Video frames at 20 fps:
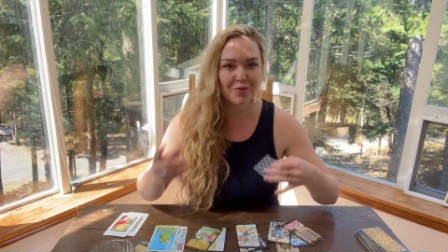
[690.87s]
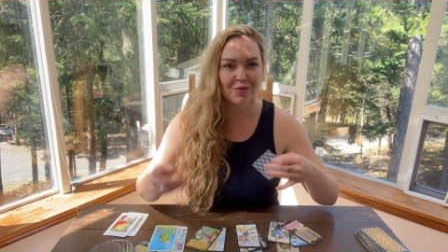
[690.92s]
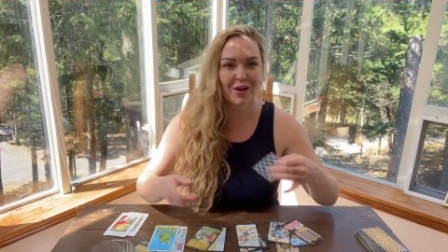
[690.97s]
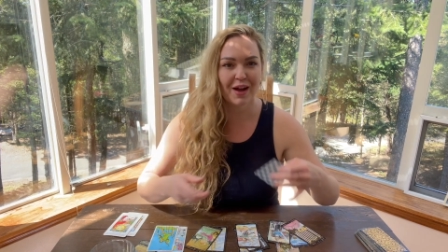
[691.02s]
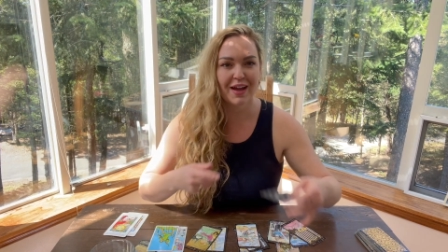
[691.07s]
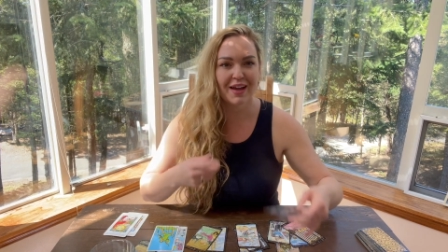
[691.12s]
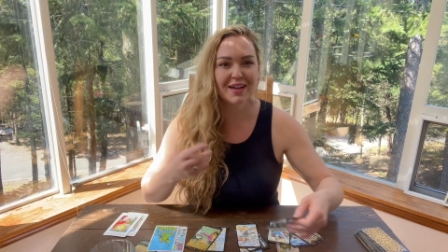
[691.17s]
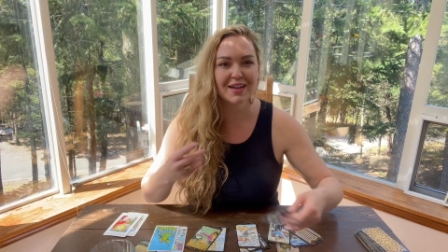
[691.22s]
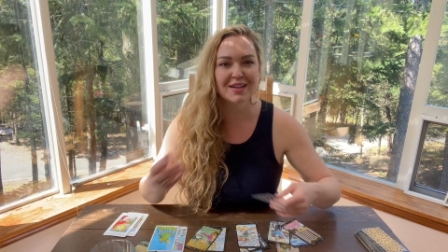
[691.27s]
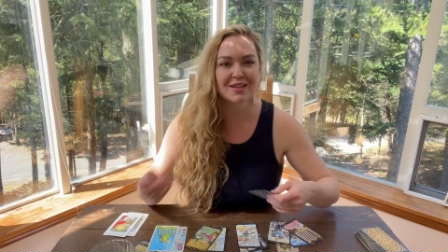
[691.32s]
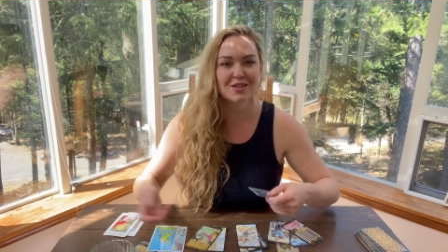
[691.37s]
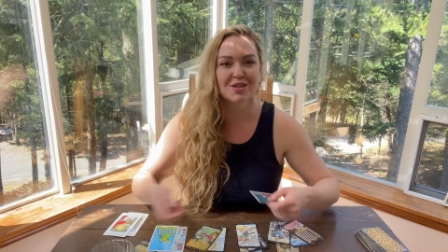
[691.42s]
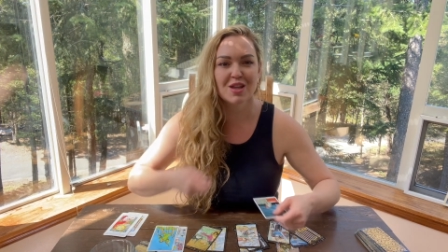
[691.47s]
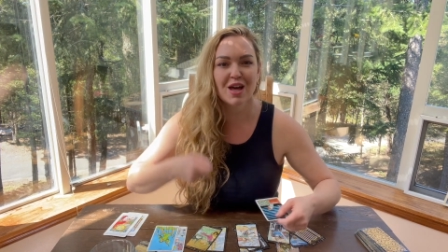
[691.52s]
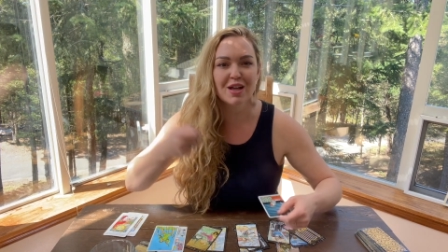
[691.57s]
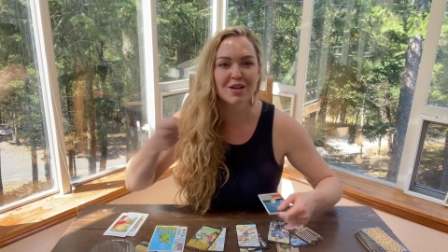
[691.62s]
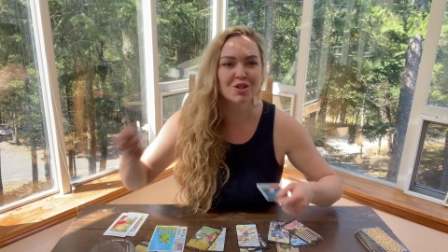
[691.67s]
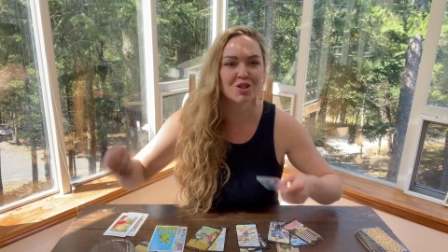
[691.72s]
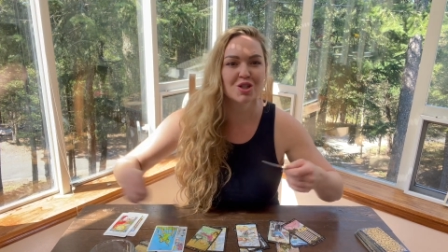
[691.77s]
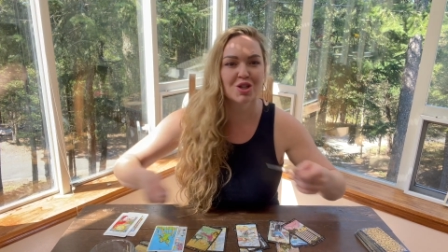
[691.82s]
right, is
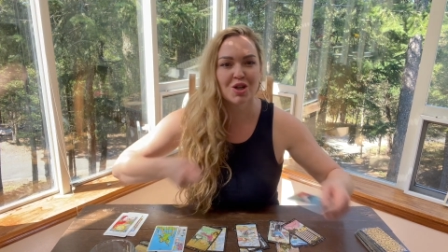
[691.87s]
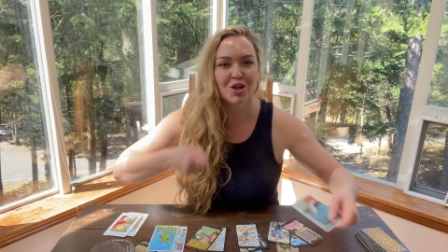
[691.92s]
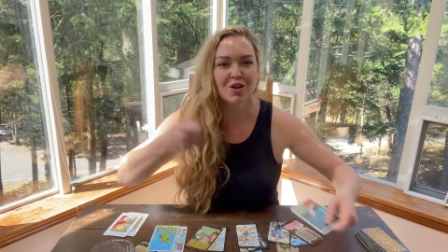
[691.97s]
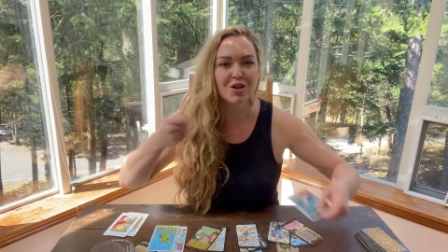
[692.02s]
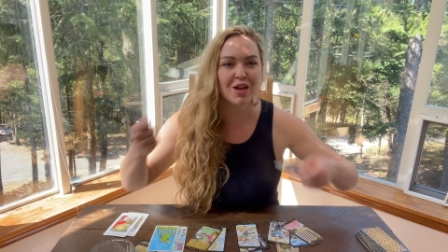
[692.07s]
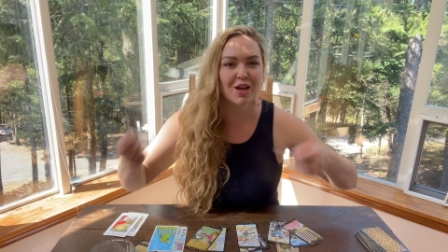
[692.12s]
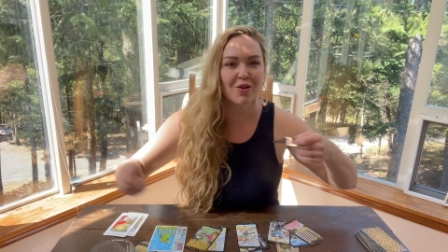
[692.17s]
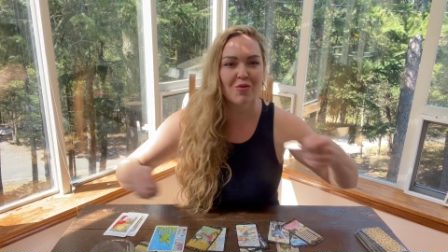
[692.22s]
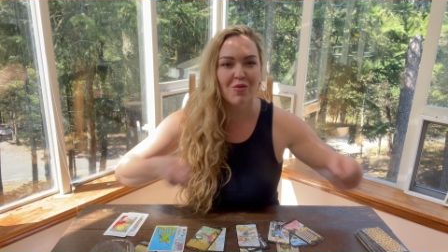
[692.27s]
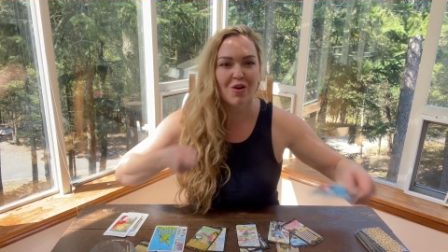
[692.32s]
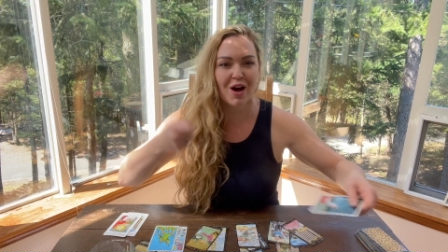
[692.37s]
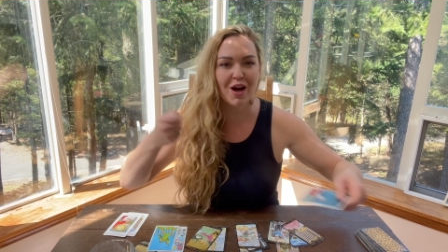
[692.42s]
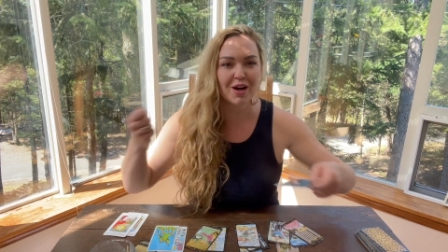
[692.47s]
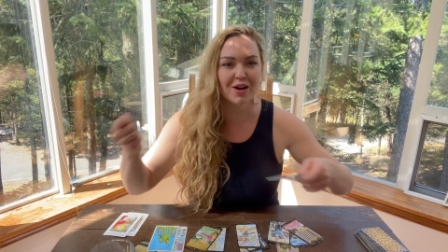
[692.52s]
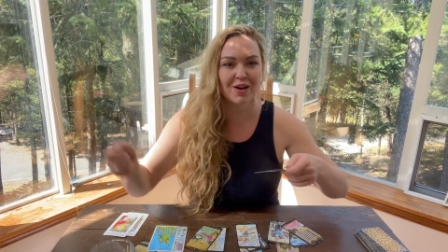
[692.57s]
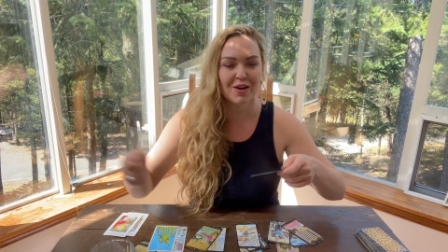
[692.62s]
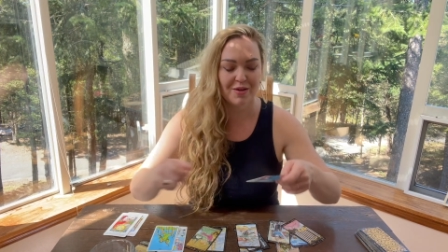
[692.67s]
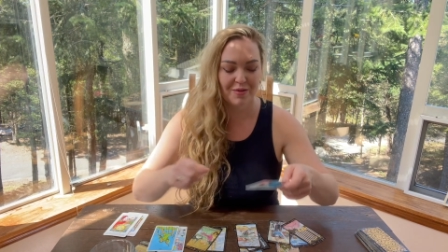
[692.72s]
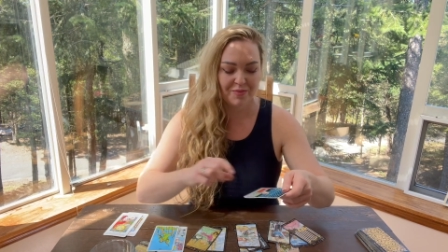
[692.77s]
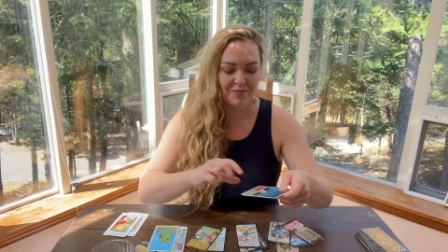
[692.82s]
that churning
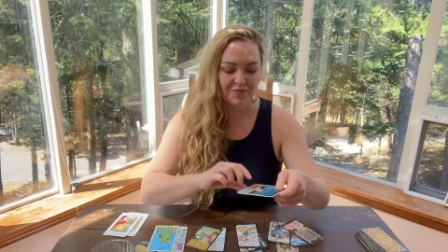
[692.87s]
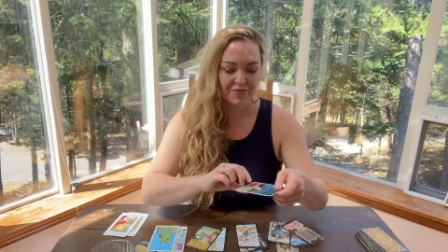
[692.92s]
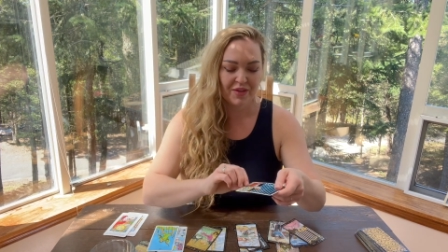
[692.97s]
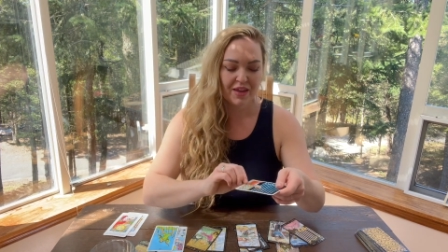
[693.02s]
water